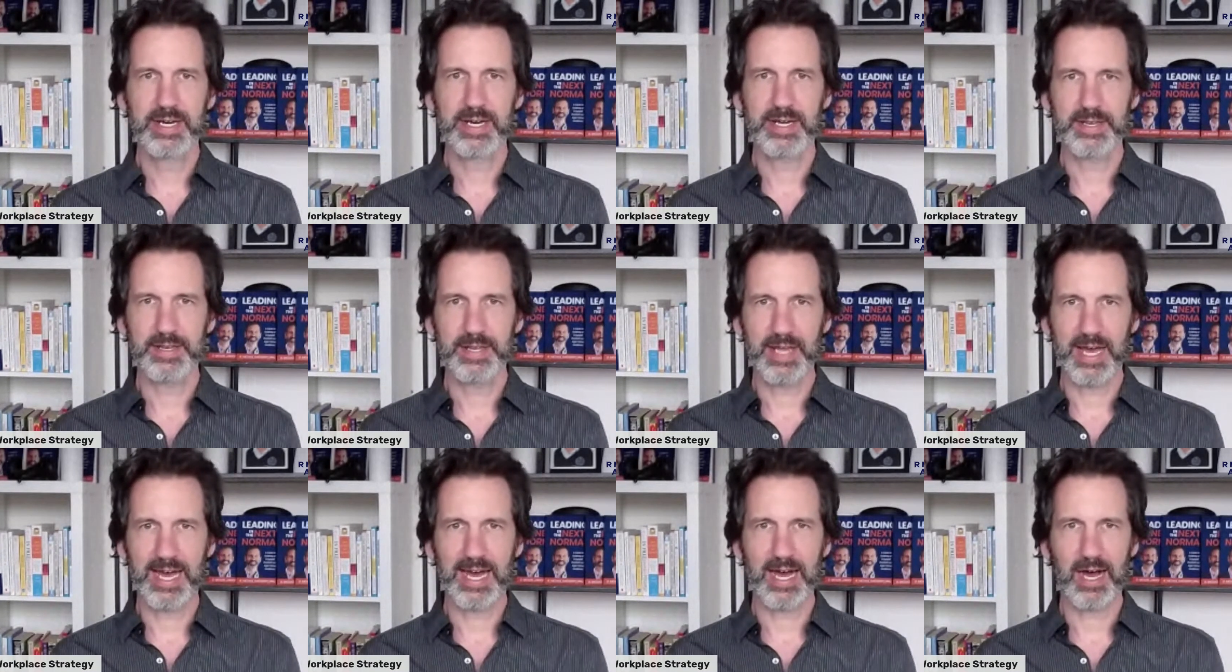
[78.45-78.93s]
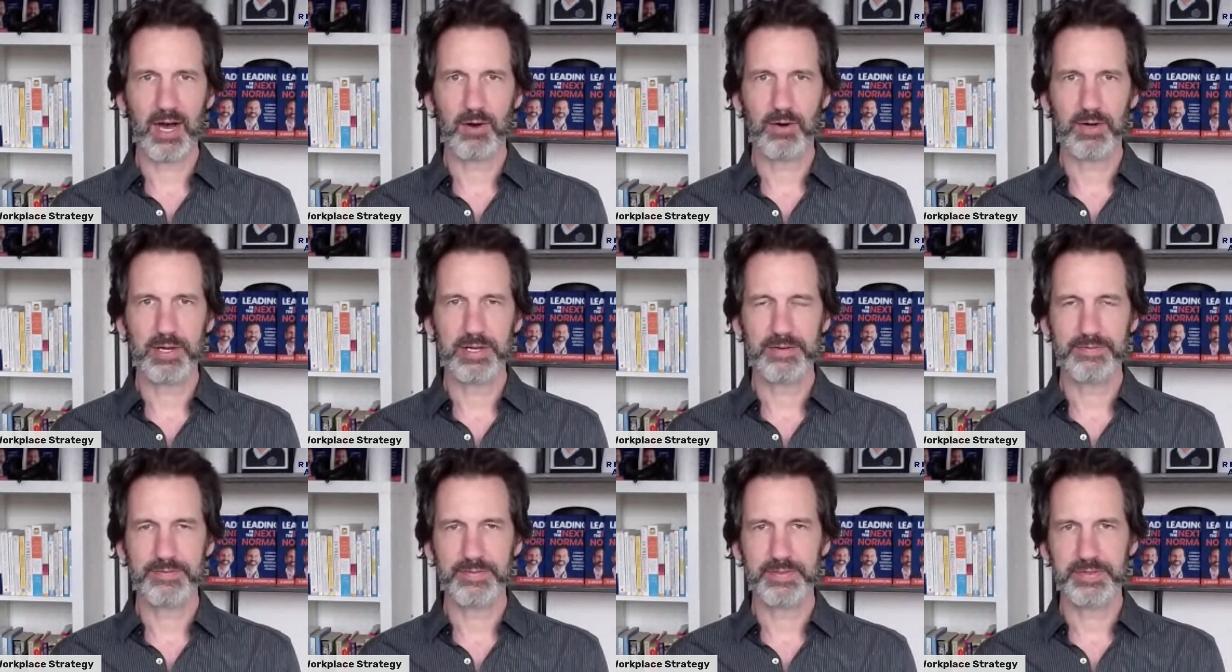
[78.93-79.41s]
now
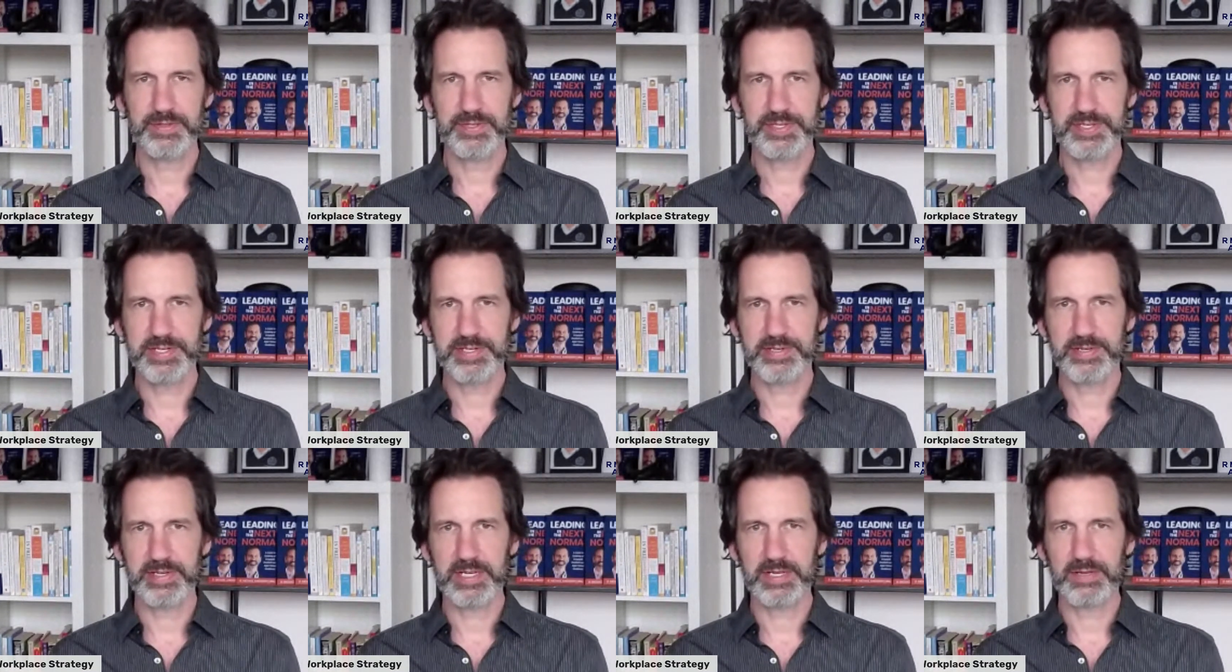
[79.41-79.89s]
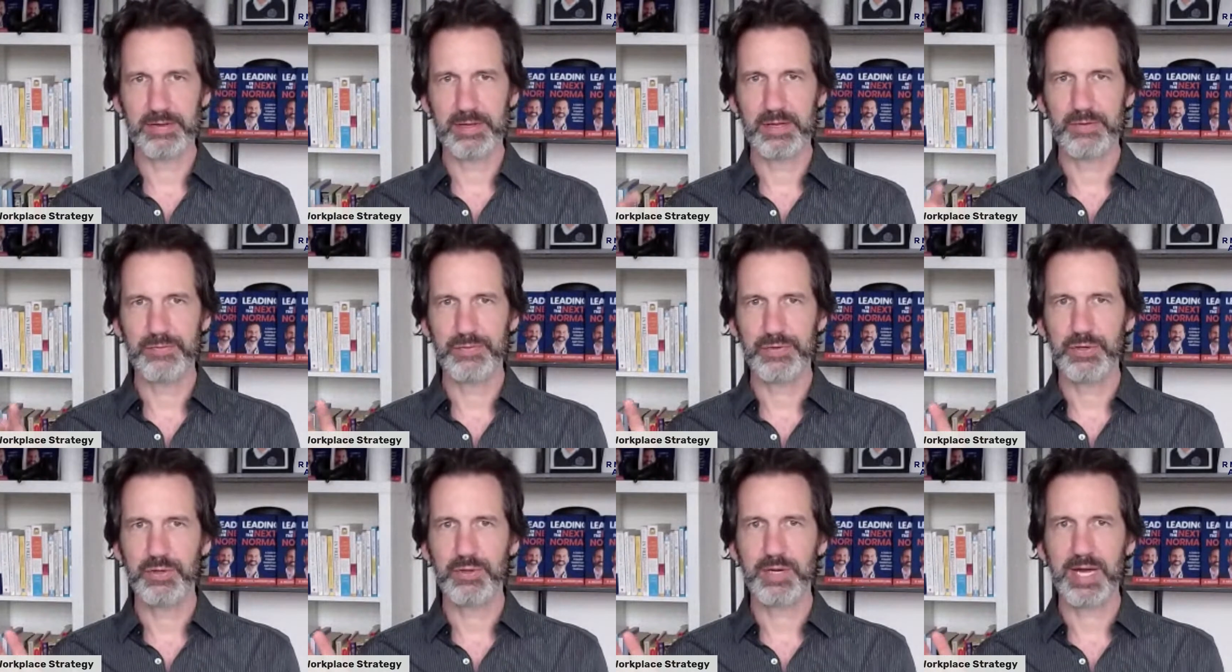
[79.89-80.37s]

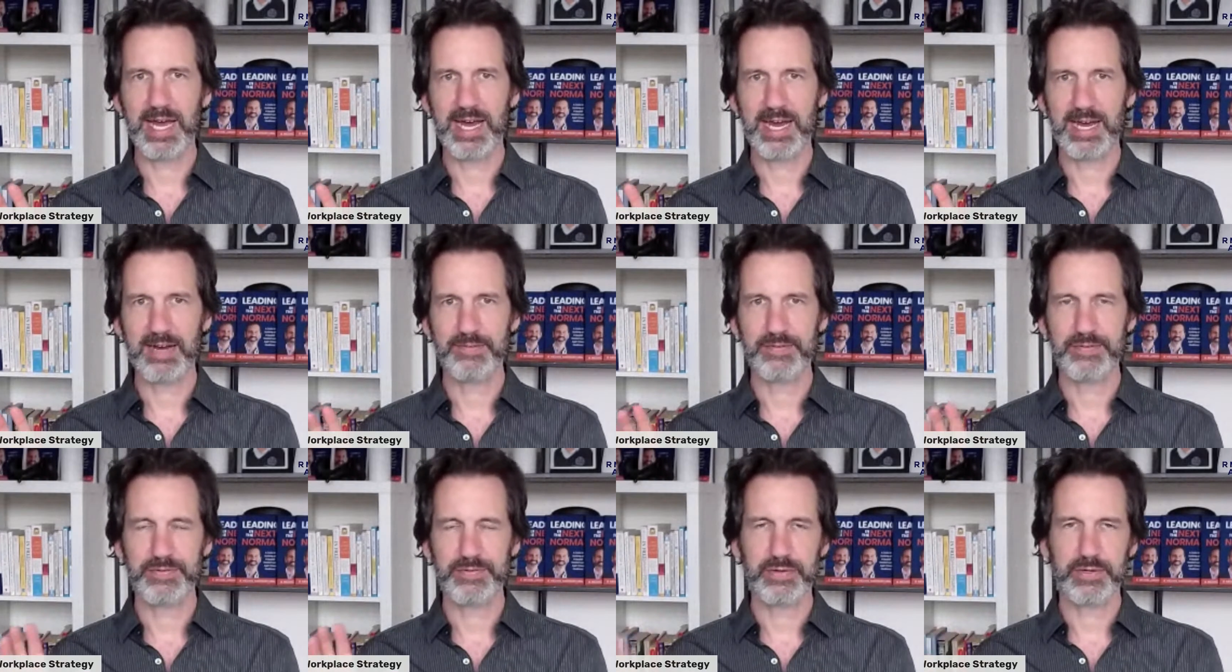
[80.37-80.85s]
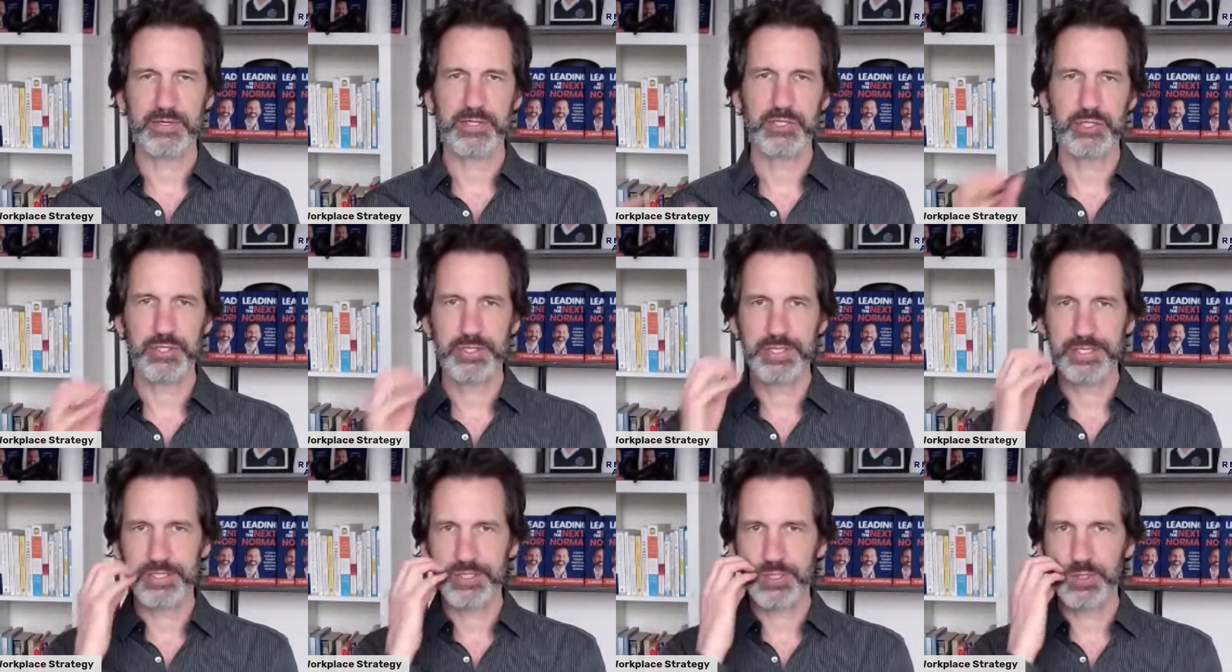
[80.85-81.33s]
if you're a
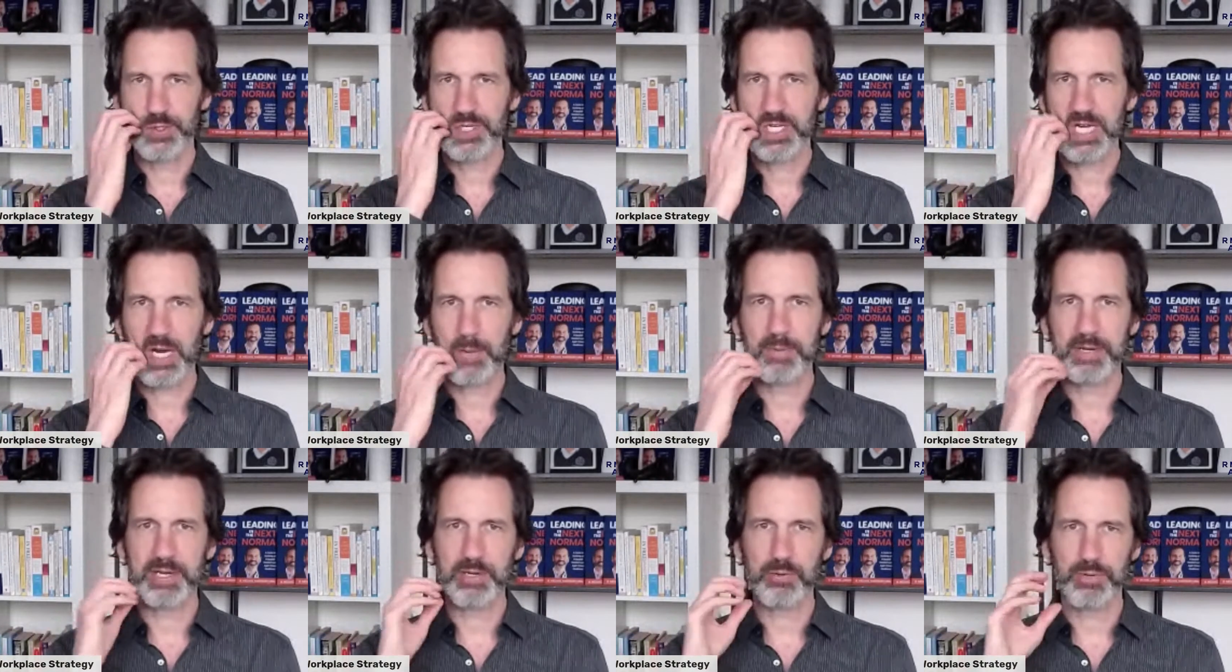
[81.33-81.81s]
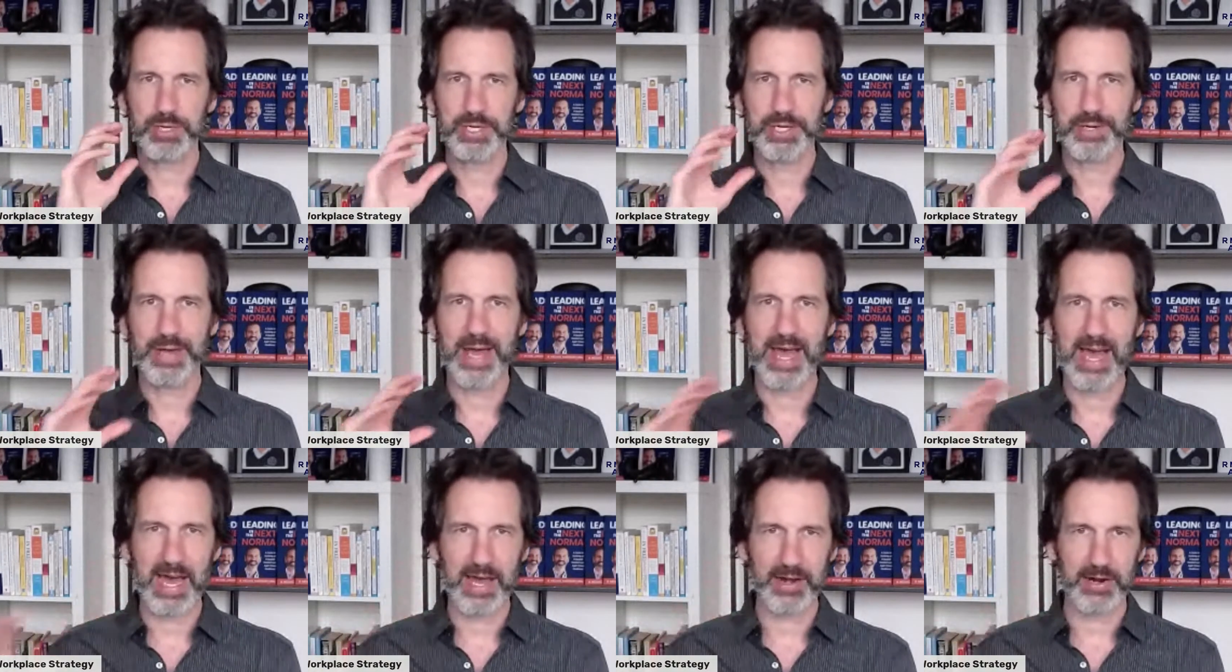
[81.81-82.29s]
traditional company where
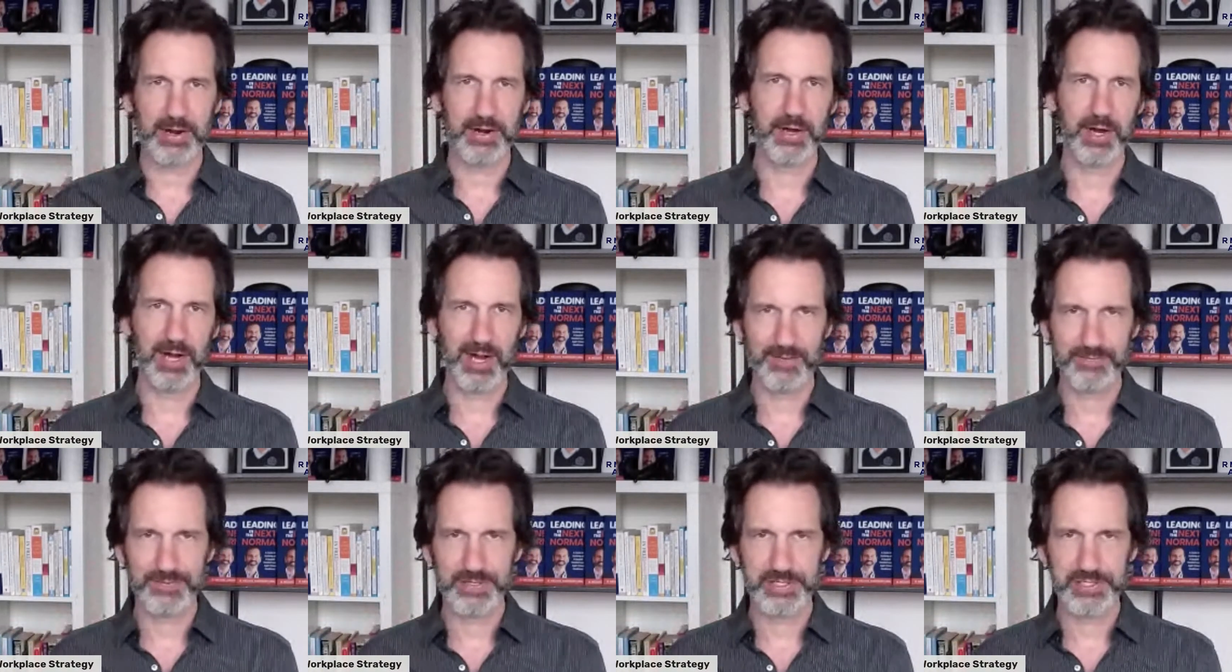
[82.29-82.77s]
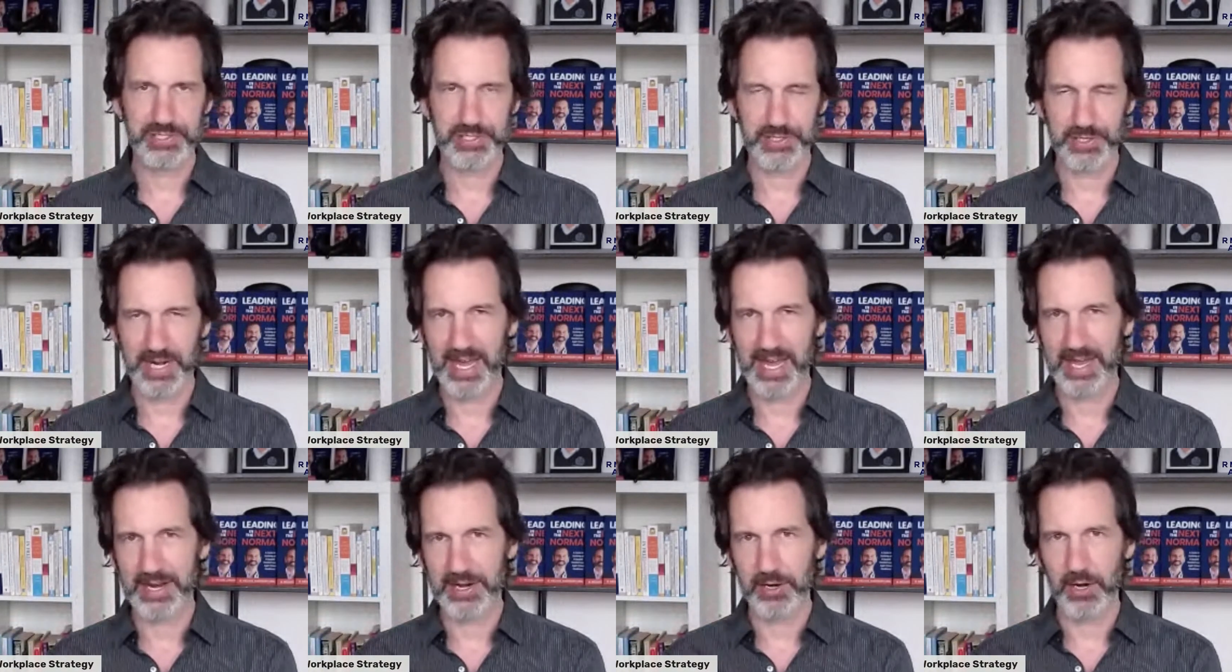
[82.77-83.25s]
you had an office
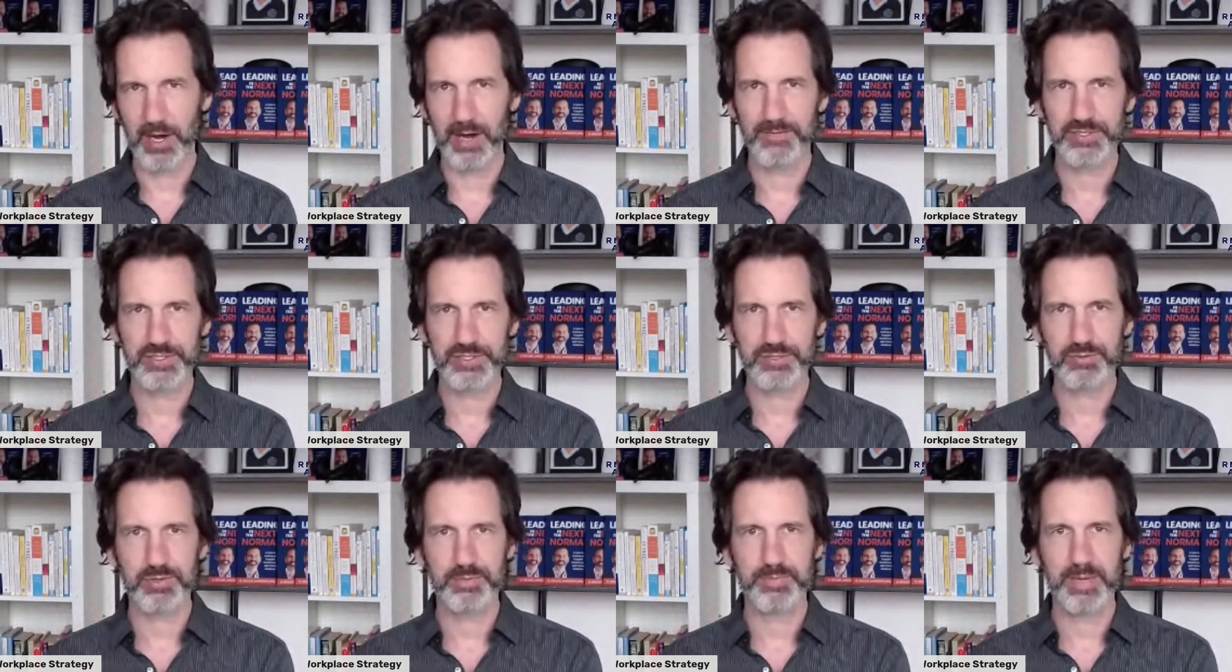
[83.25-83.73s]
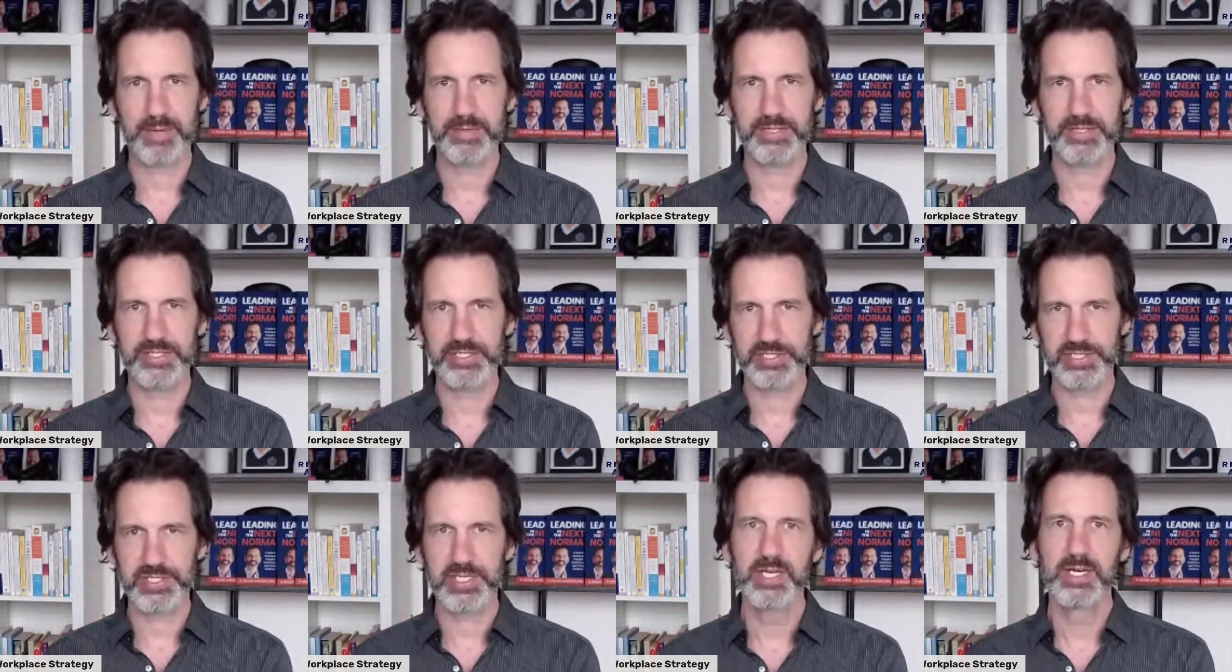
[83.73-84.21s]
with maybe
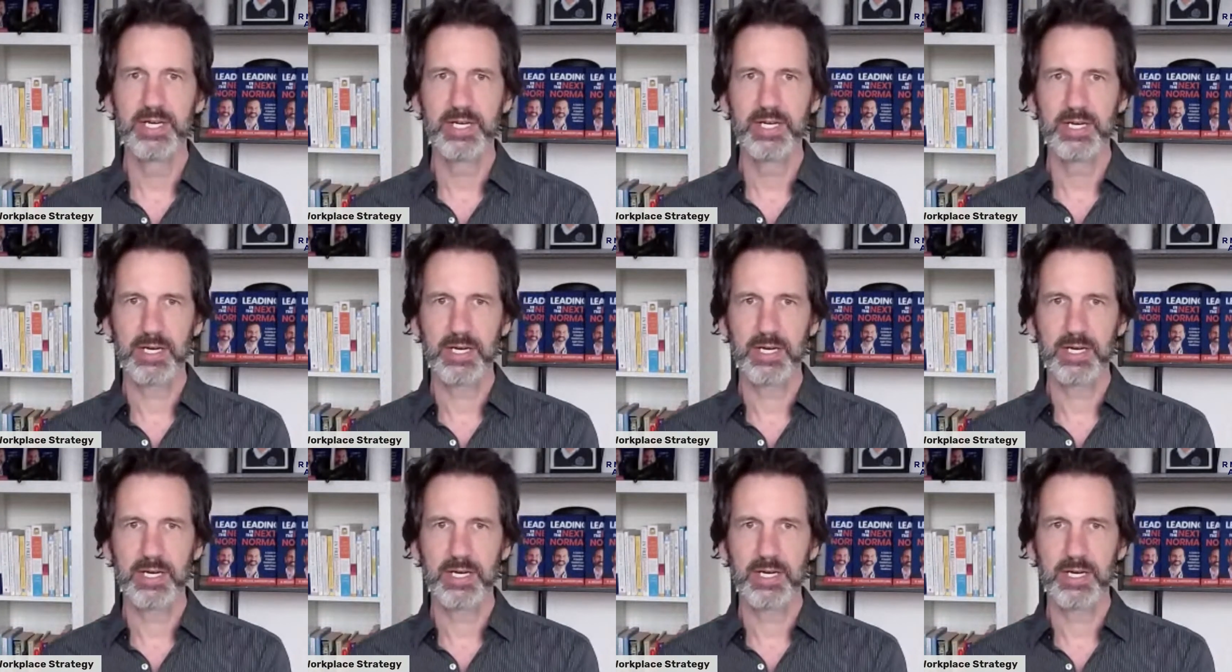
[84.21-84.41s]
just